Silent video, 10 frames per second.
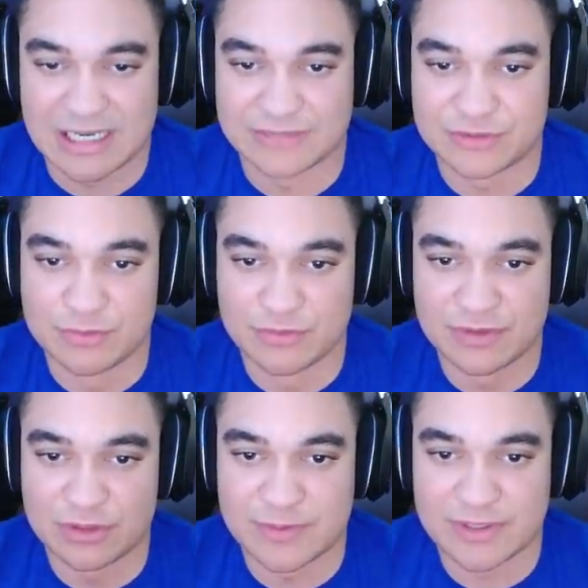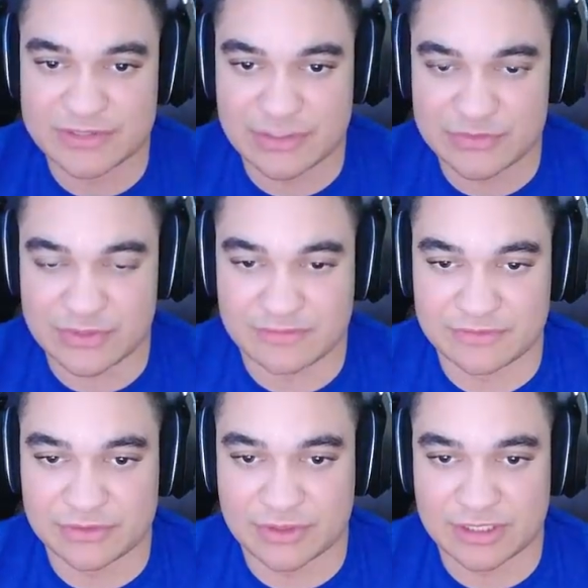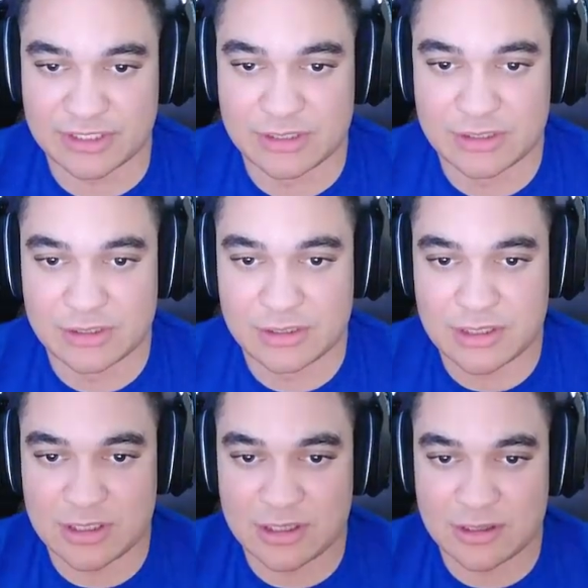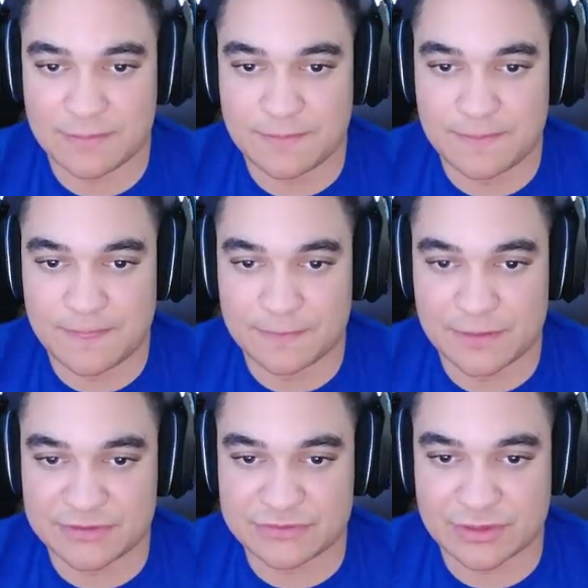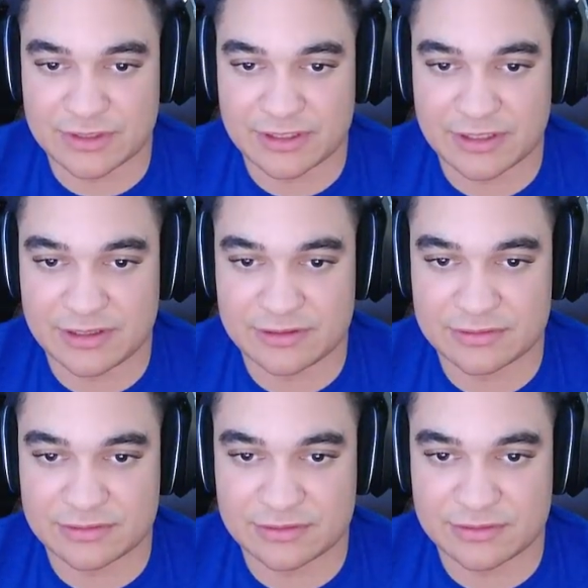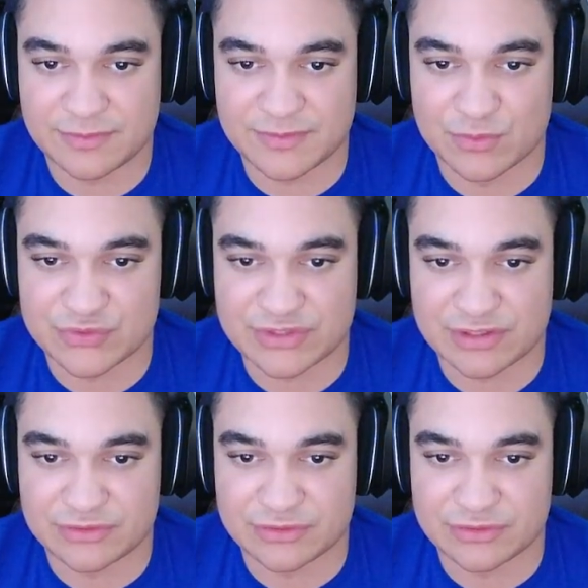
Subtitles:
had to move a little bit because I was off the target. But let's try it again. A bit more center.